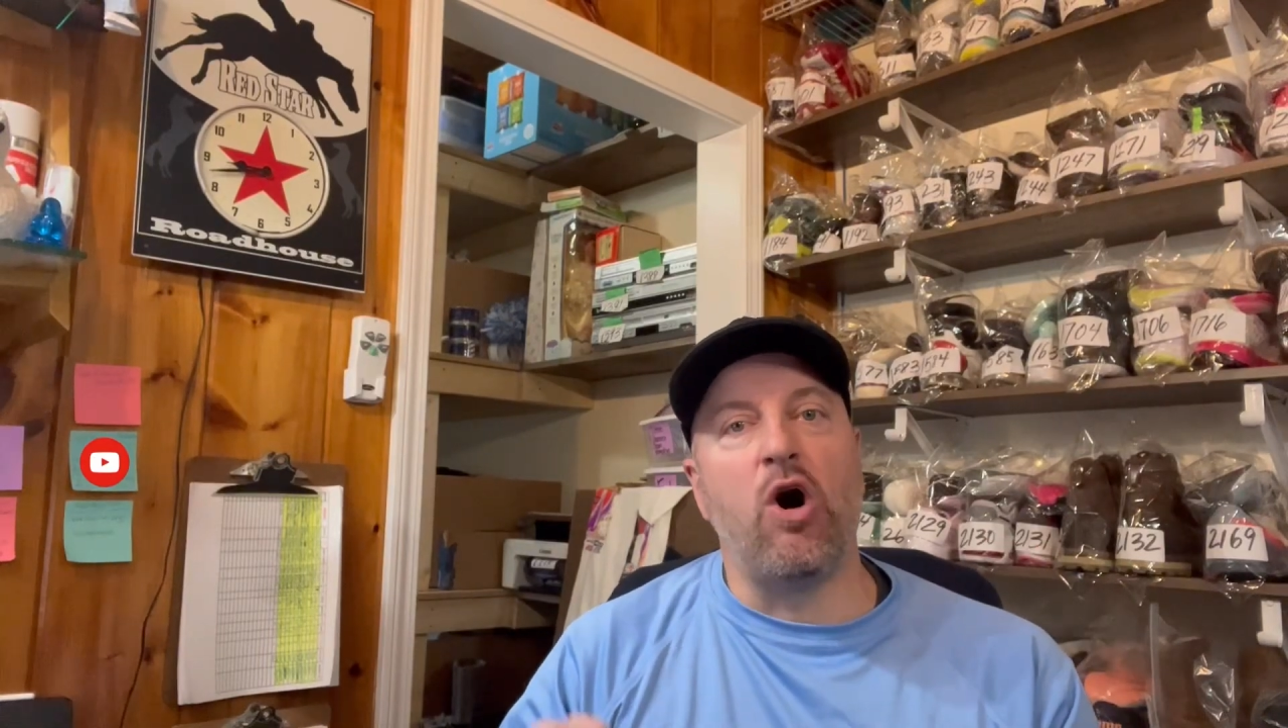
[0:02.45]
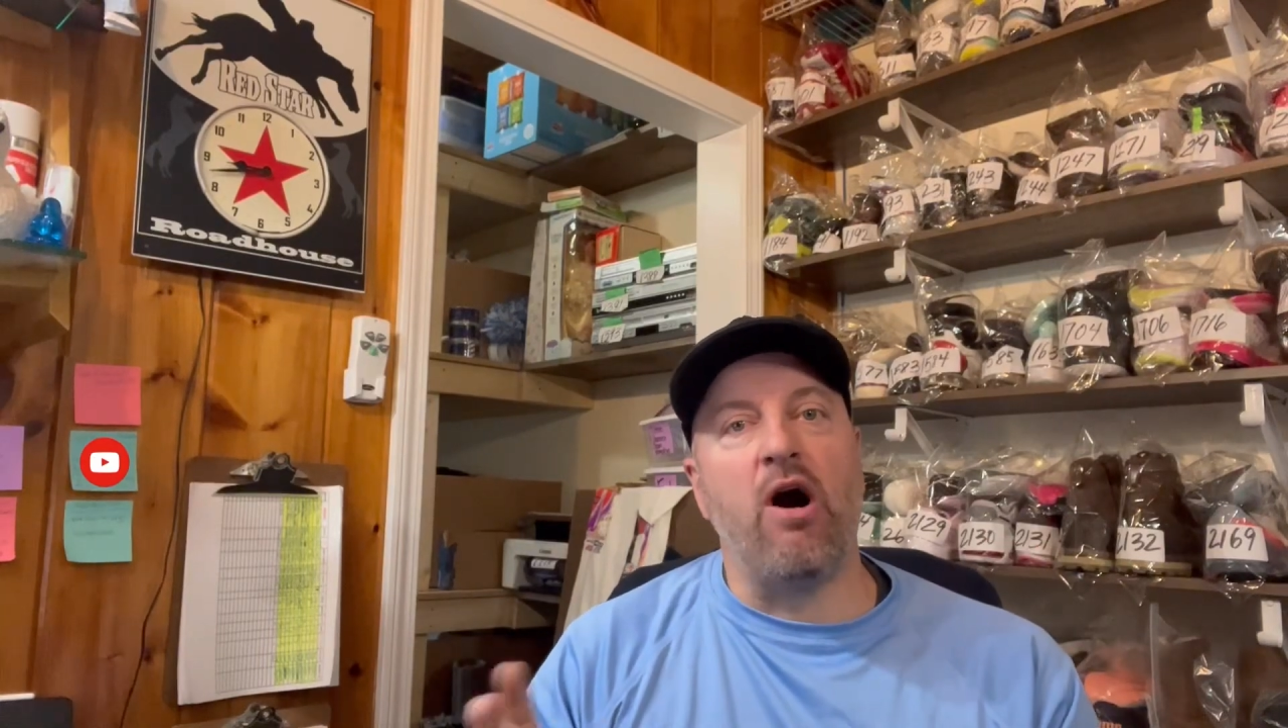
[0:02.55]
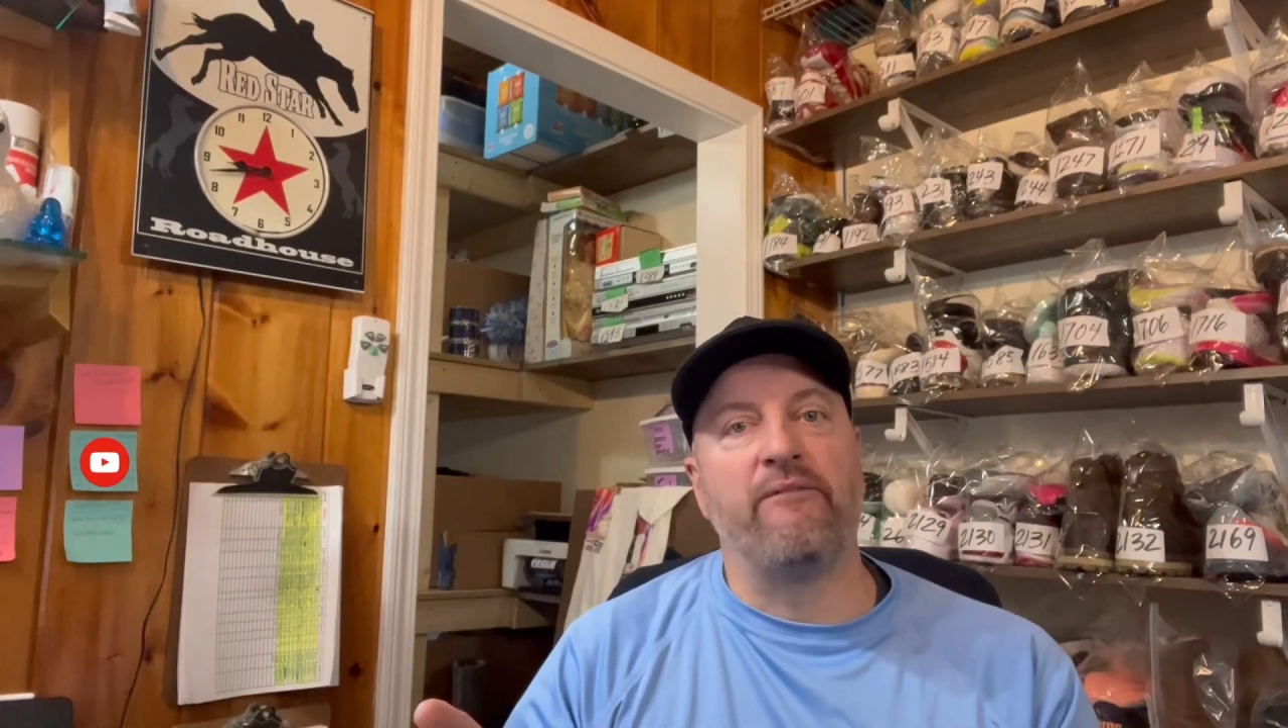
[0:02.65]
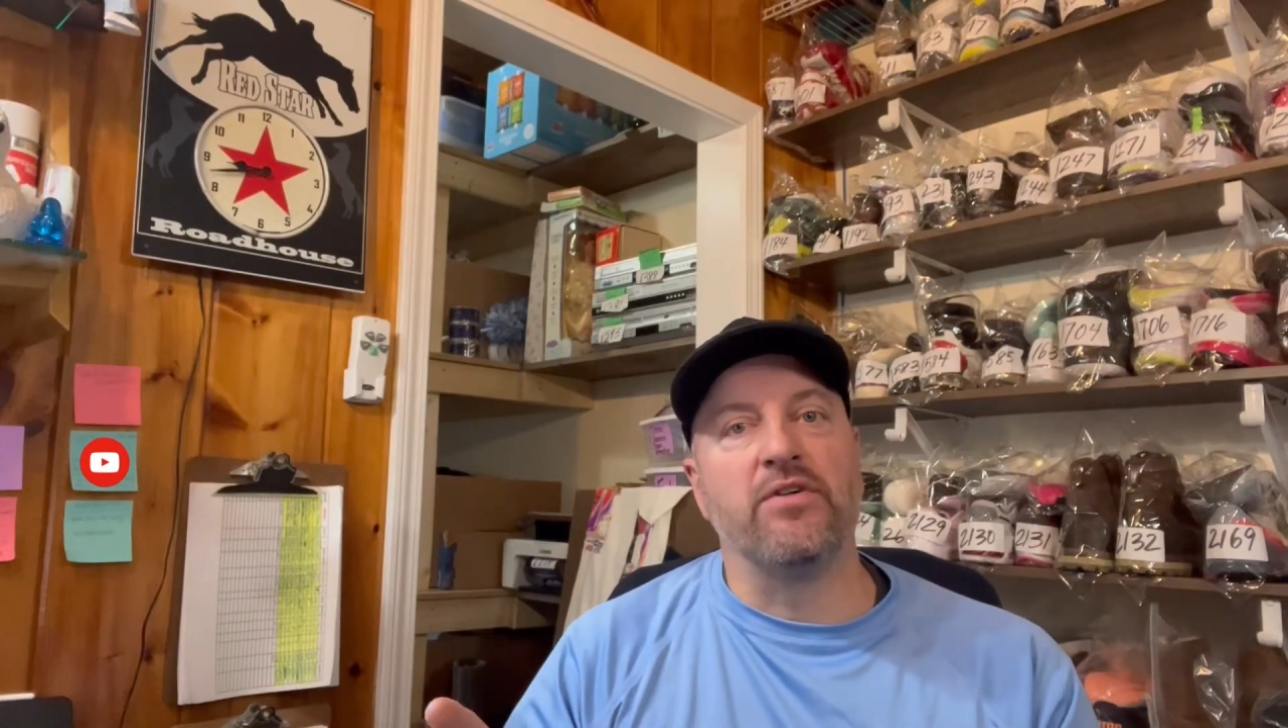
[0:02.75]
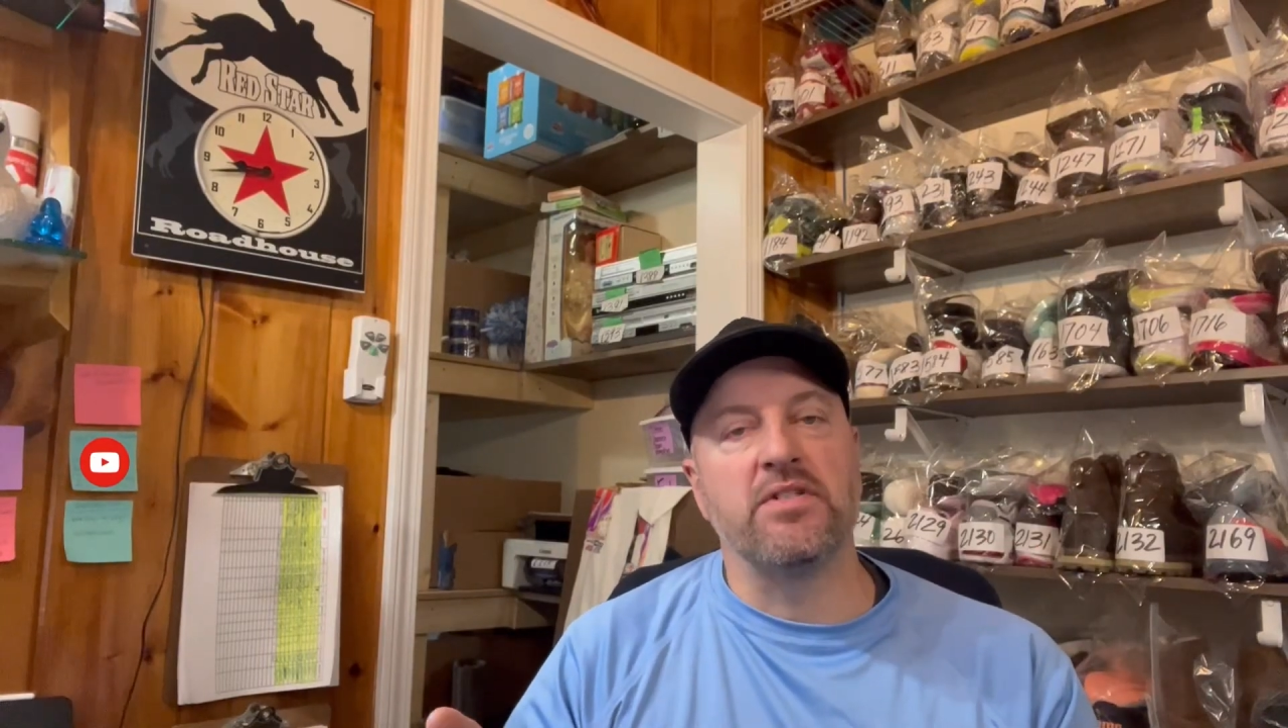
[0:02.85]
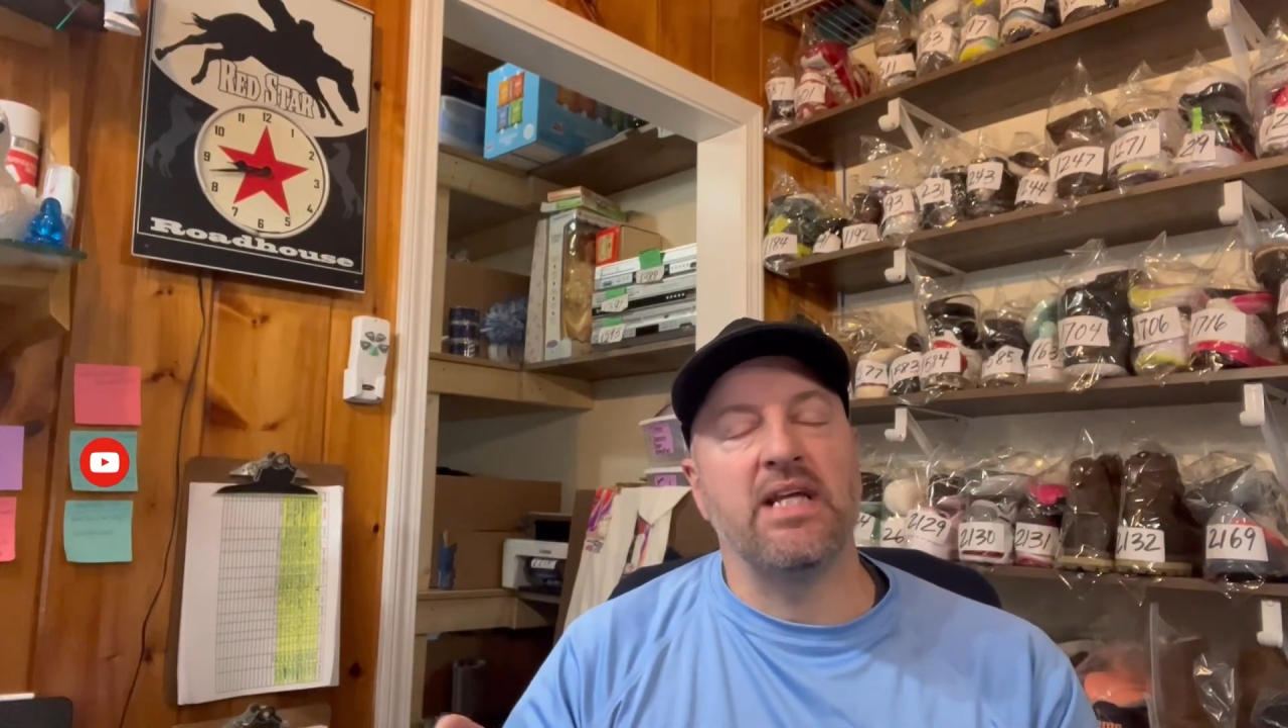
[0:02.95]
offers.